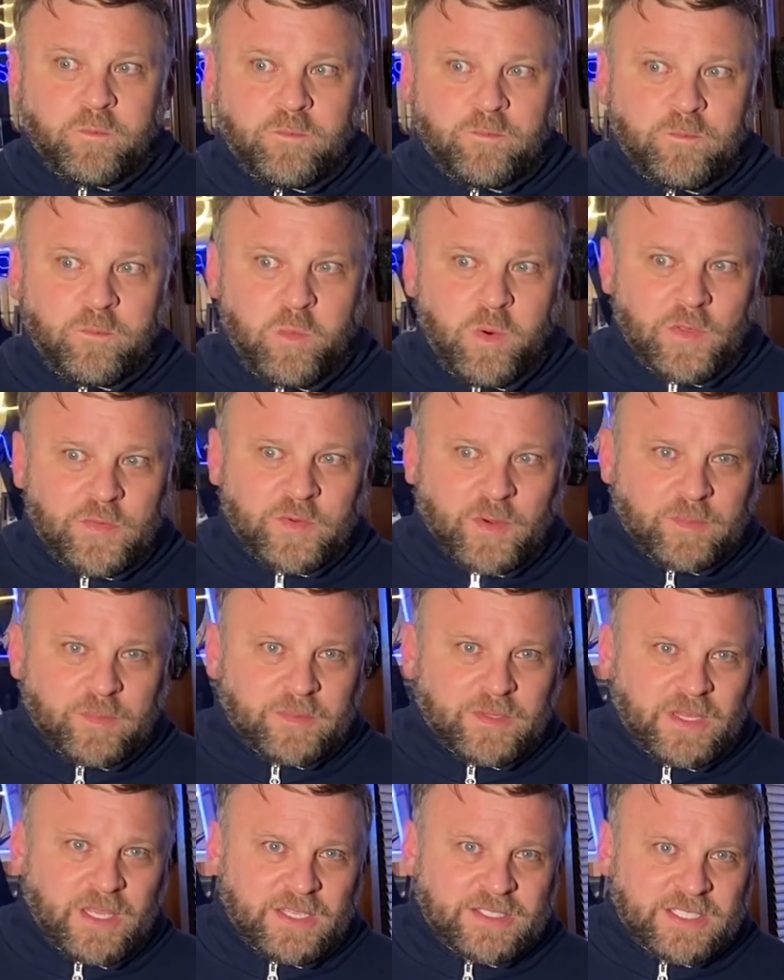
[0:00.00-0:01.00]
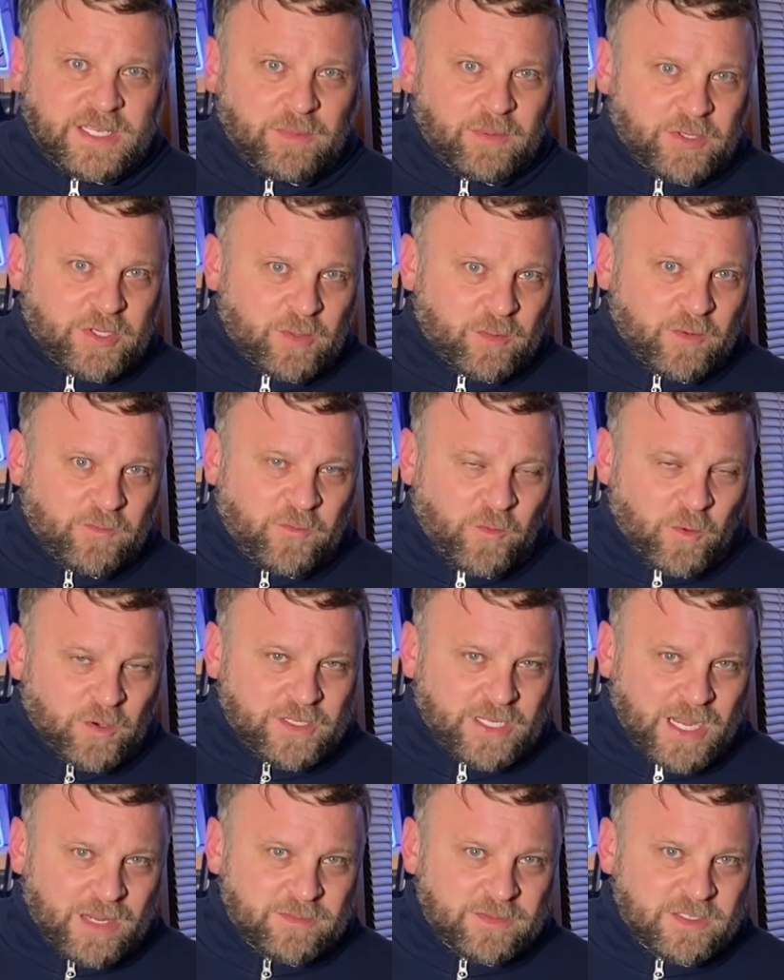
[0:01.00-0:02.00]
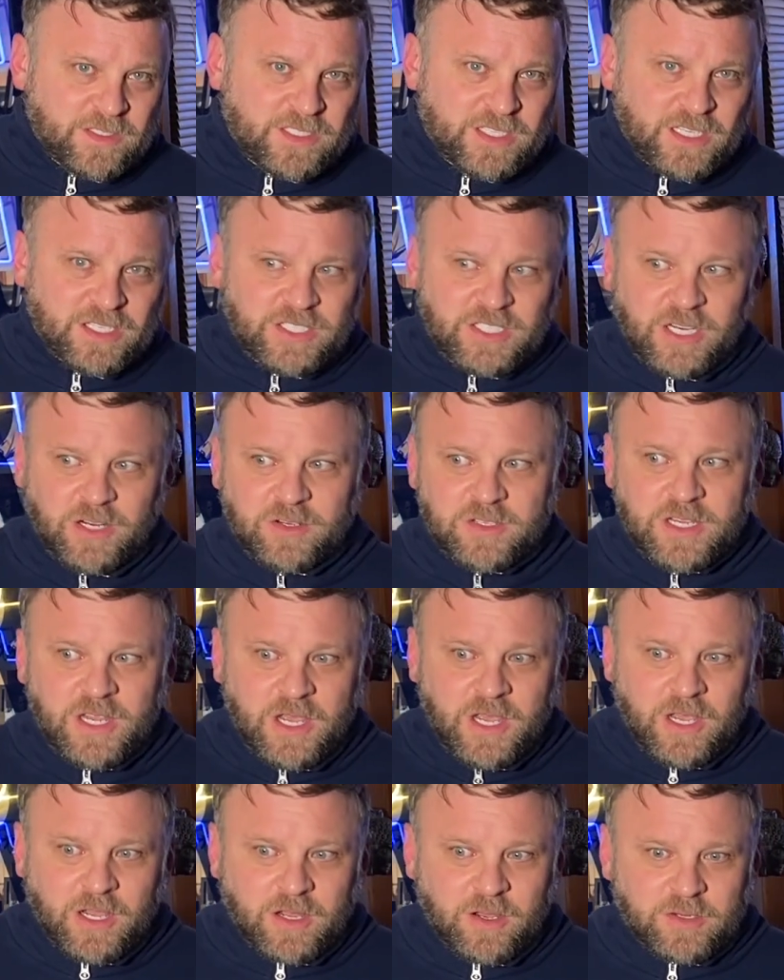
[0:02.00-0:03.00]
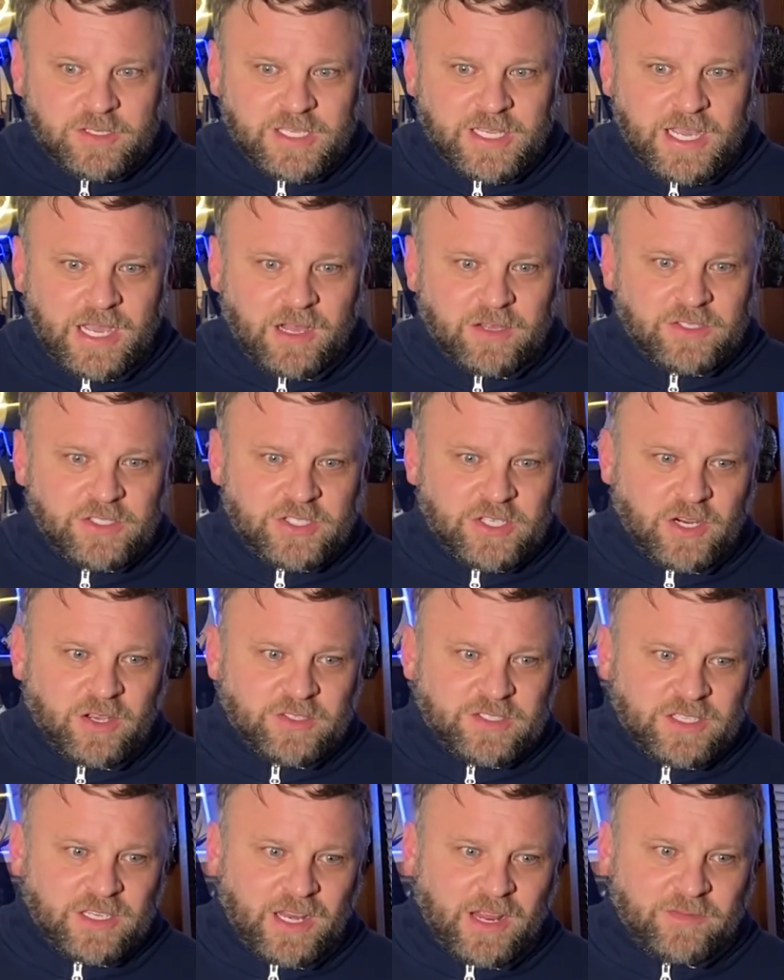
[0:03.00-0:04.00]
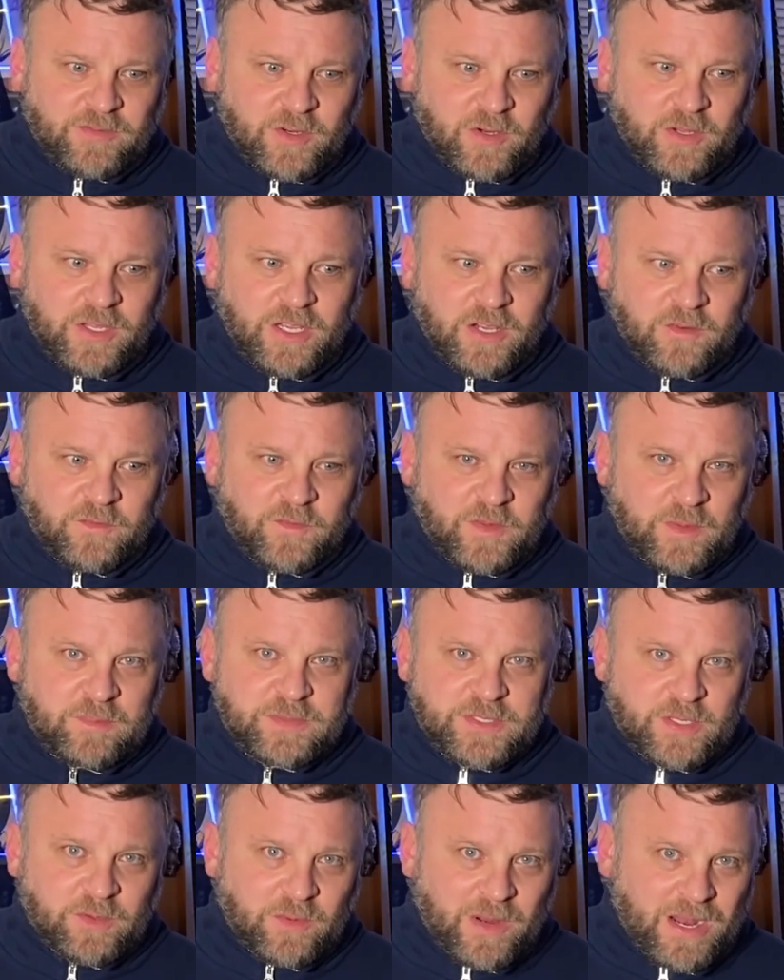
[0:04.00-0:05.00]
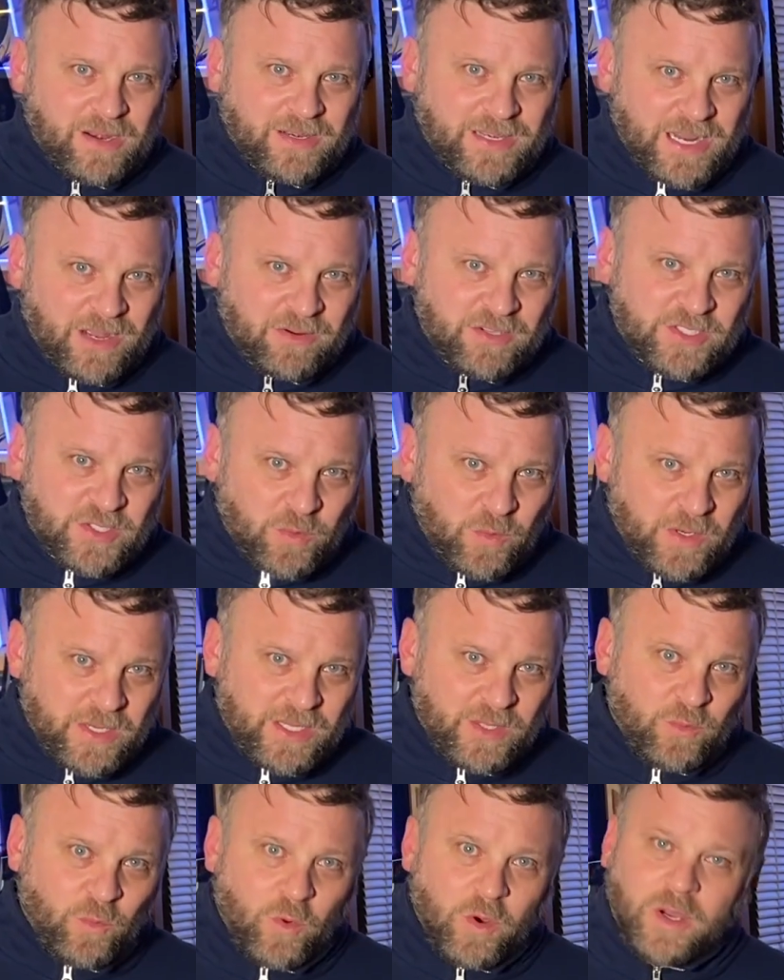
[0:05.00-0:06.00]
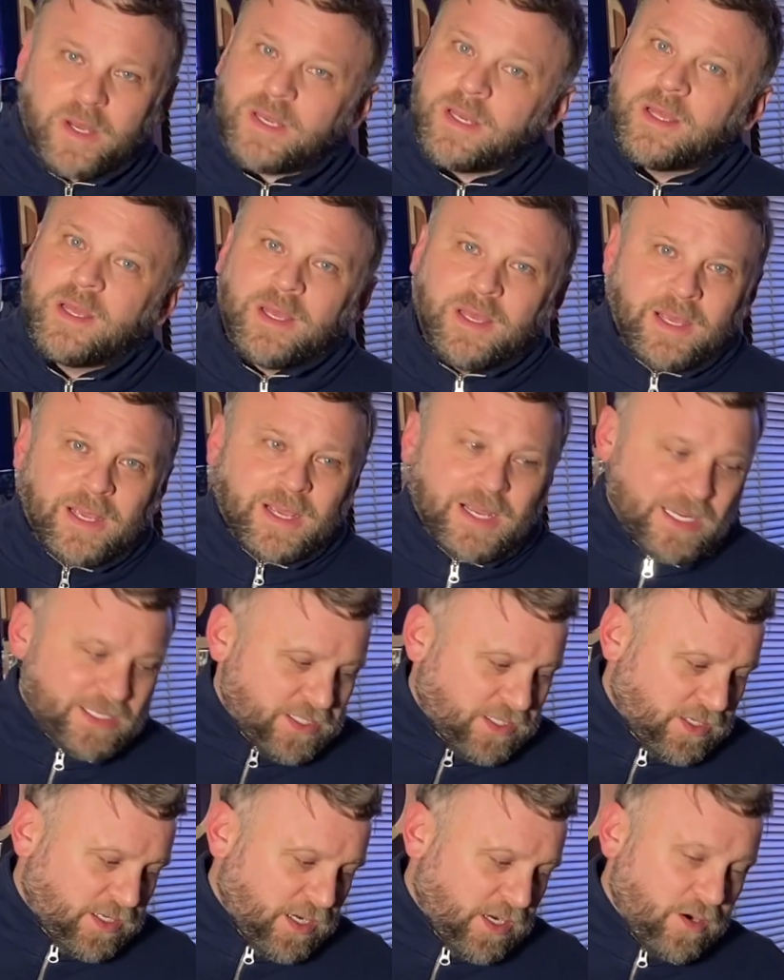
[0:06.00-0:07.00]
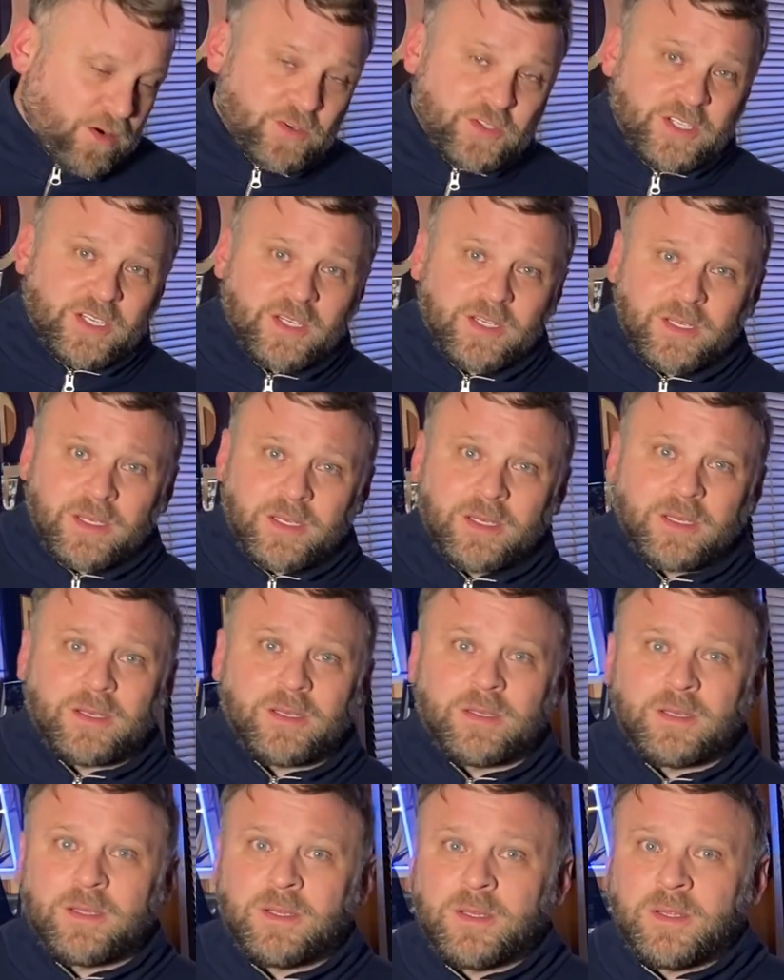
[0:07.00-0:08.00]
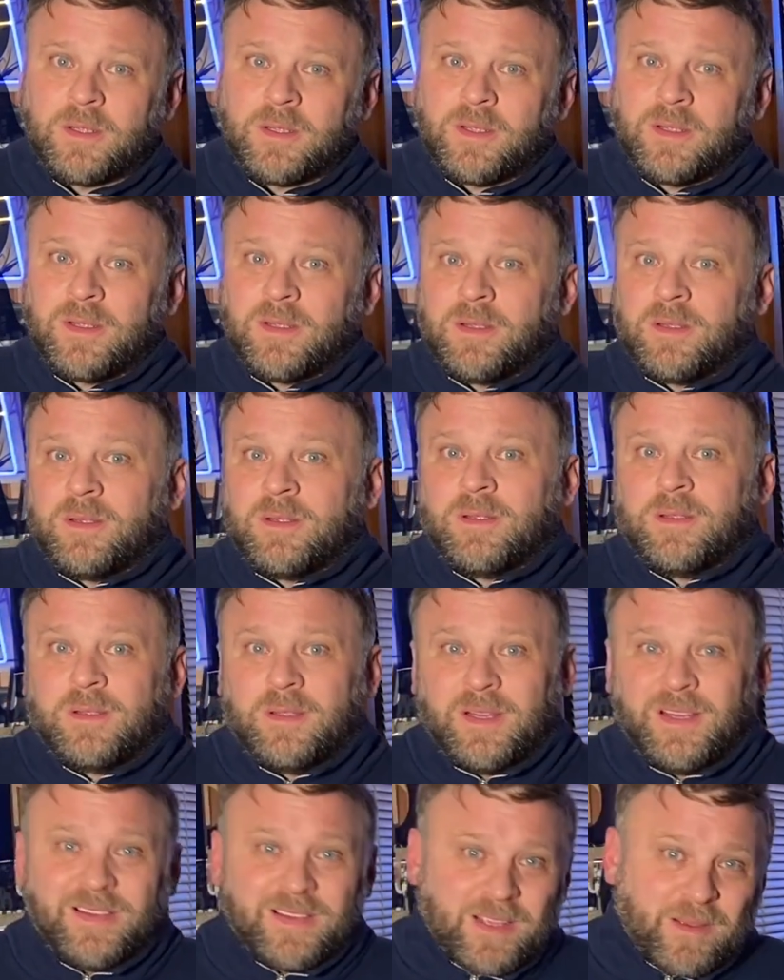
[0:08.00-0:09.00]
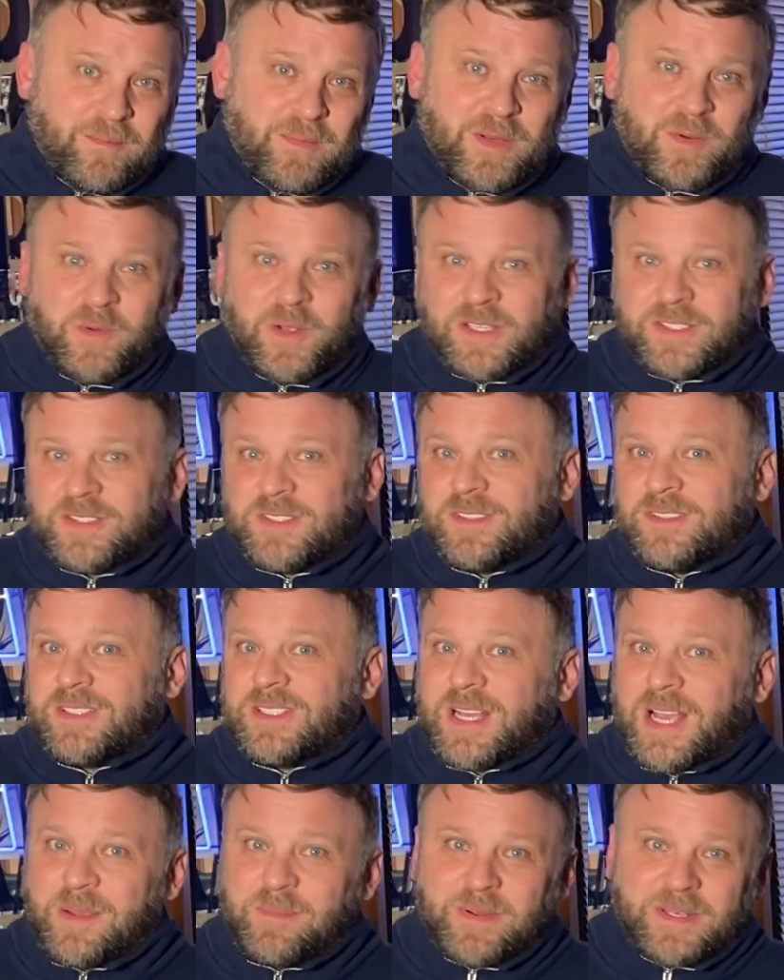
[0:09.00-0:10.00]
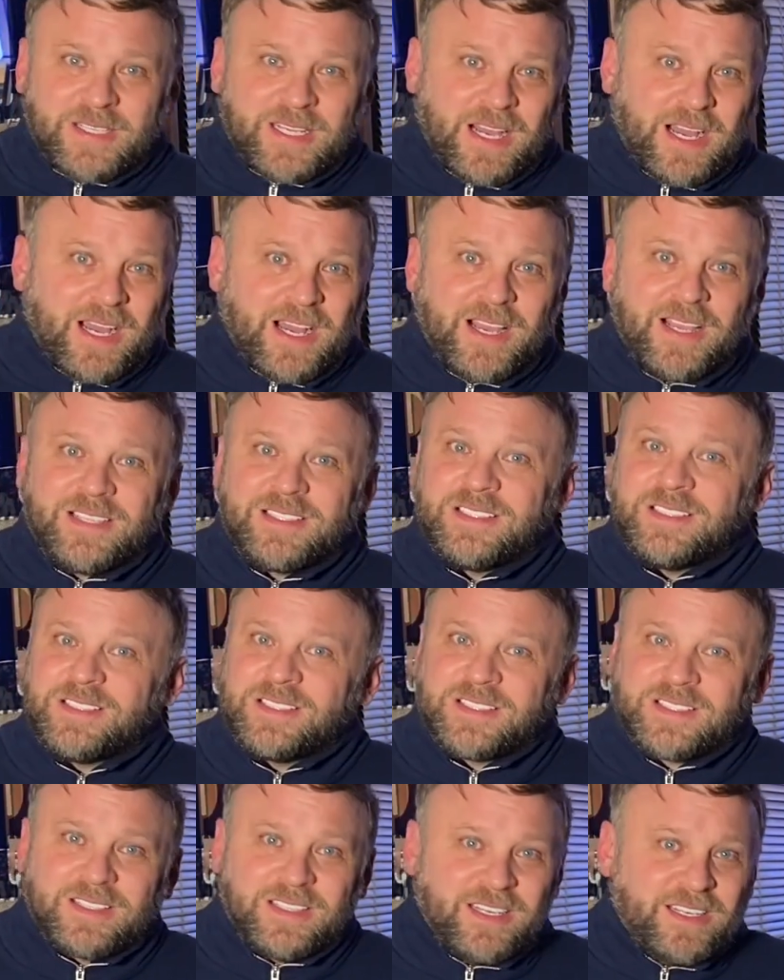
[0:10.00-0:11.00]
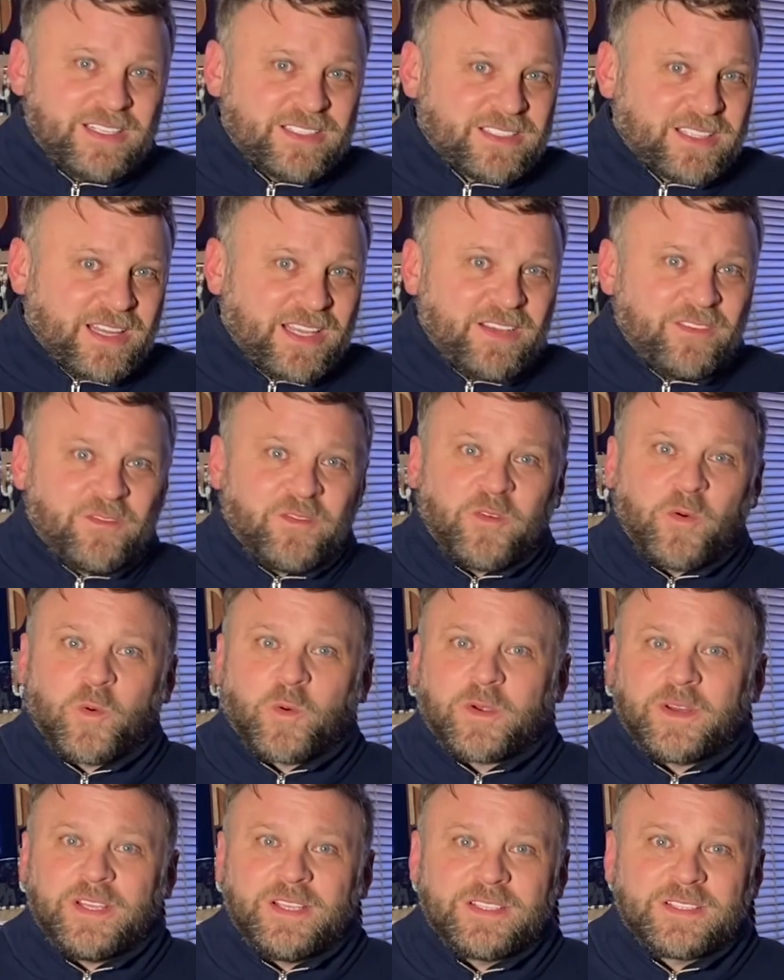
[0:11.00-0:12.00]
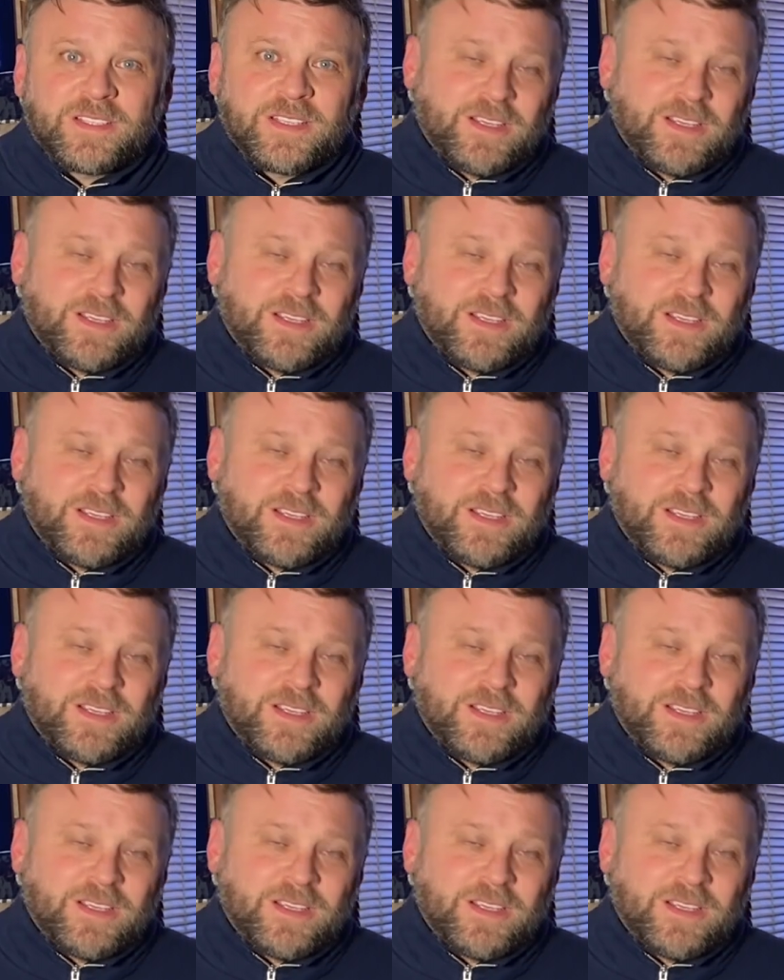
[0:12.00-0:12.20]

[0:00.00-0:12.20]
Winthrop to the NCAA tournament 4 times in 6 years, goes to the College of Charleston after a year, flips it around, and now he's 20-1. The guy's a good coach. And he's got Midwestern type of ties. He's in his late 40s.